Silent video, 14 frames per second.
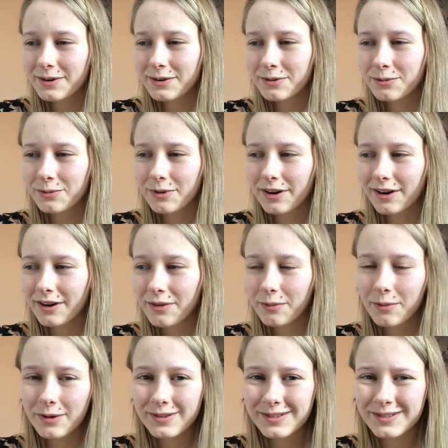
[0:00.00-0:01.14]
who are the
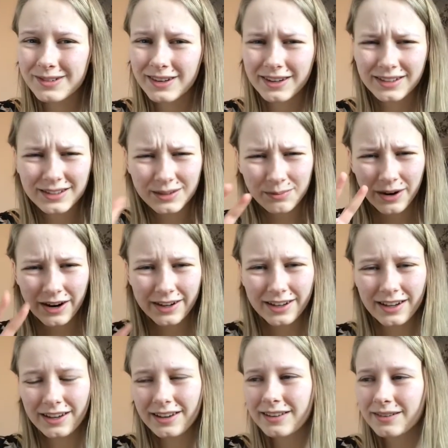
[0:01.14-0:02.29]
one like
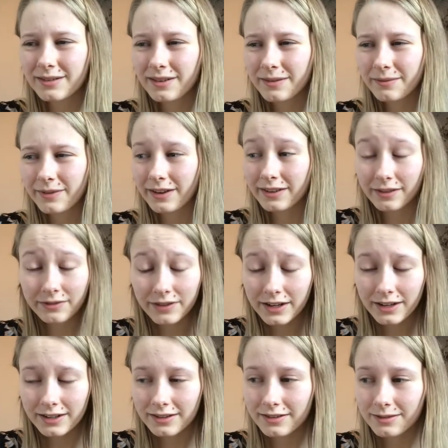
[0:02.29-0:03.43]
spying, because I think
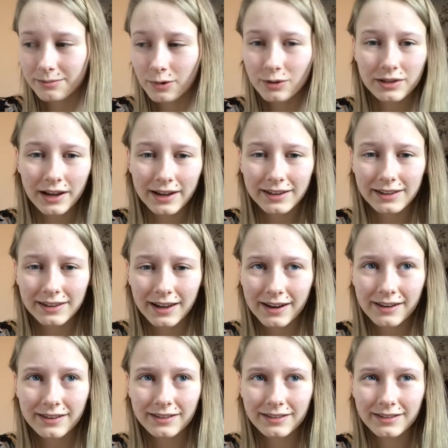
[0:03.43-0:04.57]
it's most likely that
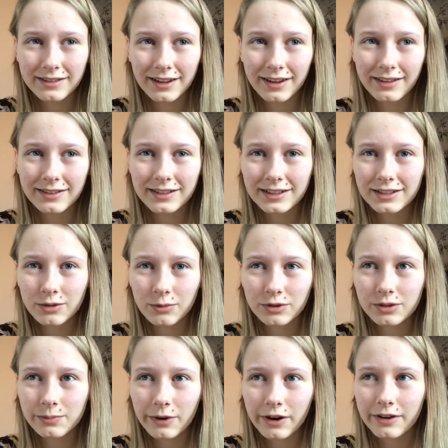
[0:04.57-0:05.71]
the teacher was
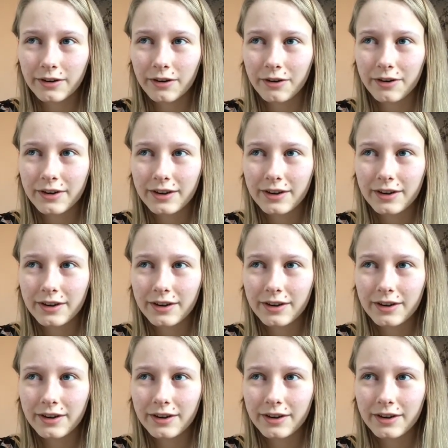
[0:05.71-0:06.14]
spied on,